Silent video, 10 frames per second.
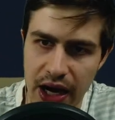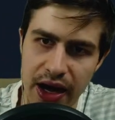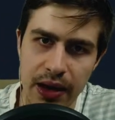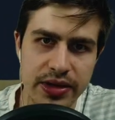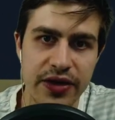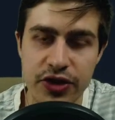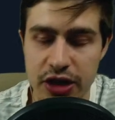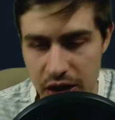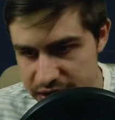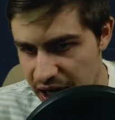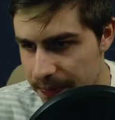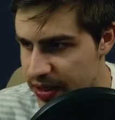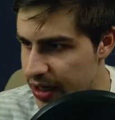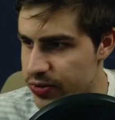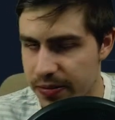I'll give you the last
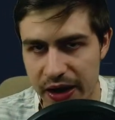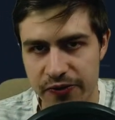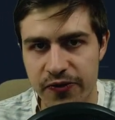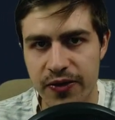update with about